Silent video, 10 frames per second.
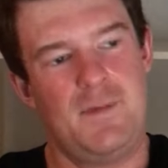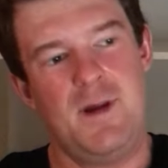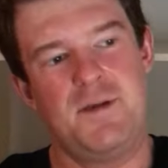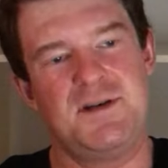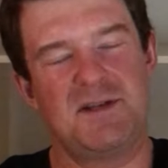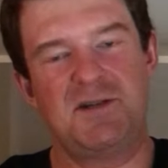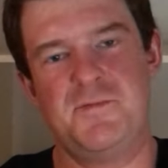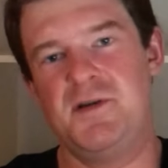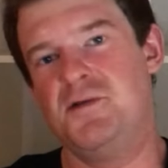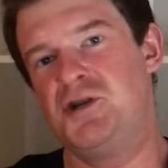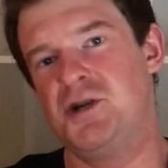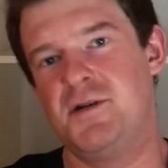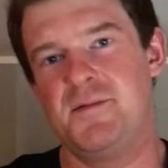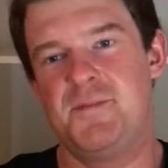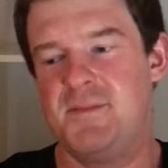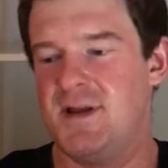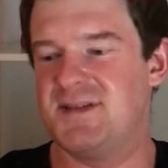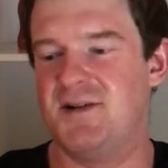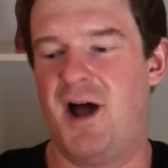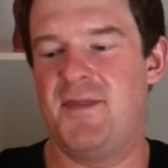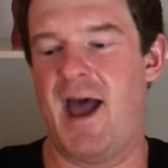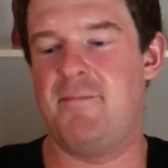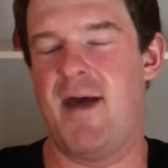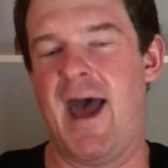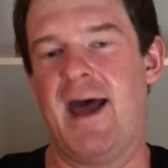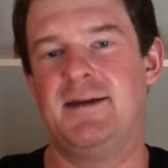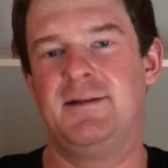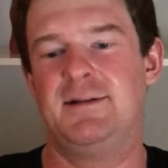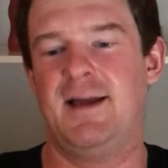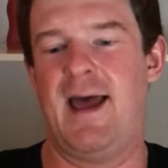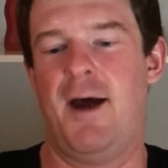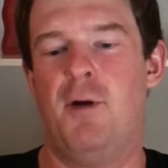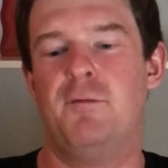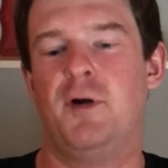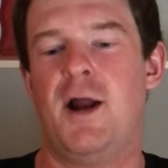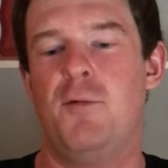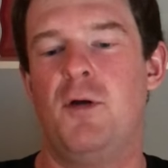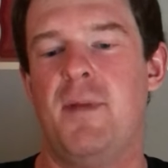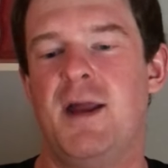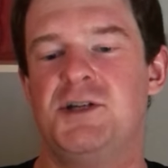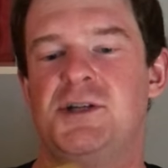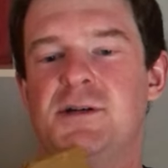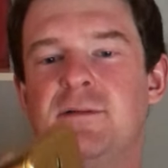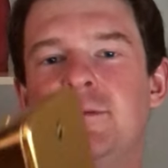Now the distribution is not that bad. However, I will mention,